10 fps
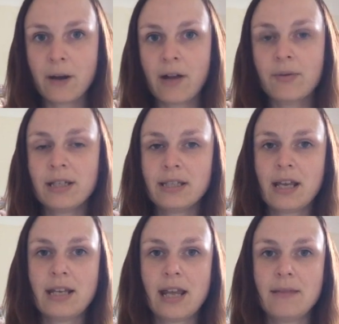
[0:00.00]
but I will list
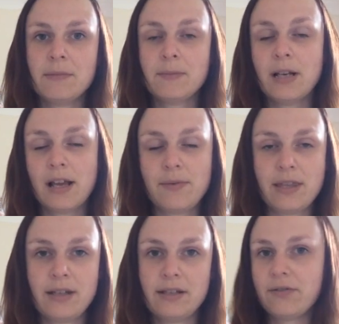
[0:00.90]
their names below
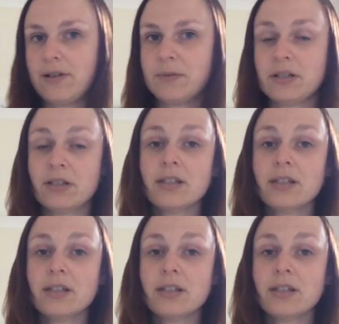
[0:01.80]
in the description